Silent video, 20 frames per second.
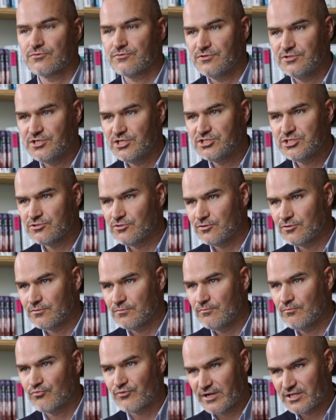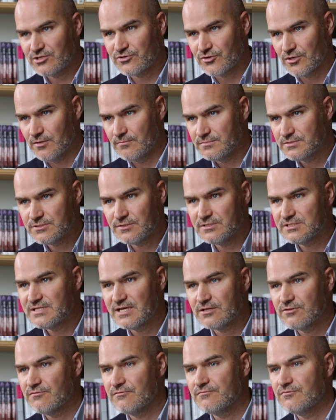or digital breadcrumbs. So it's
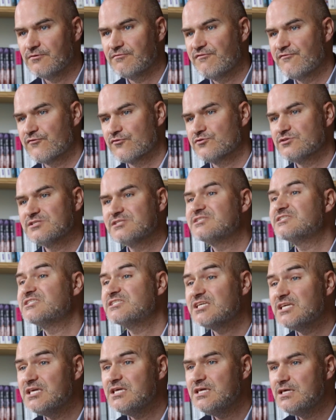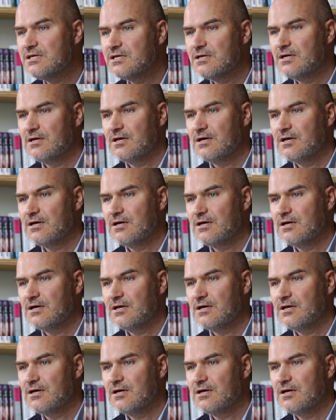like the first C